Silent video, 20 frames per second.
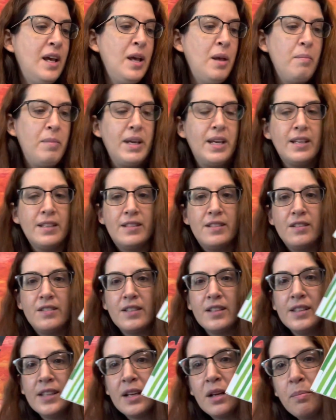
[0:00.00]
because there's a
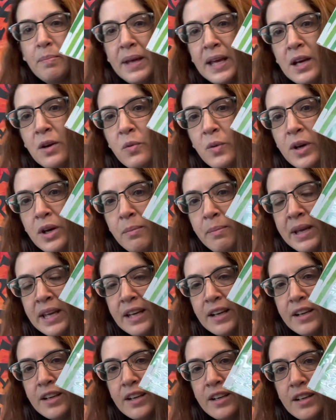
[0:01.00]
little pink worm
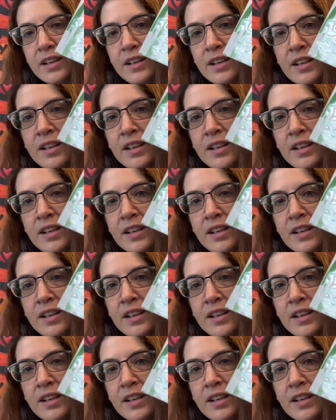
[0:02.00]
here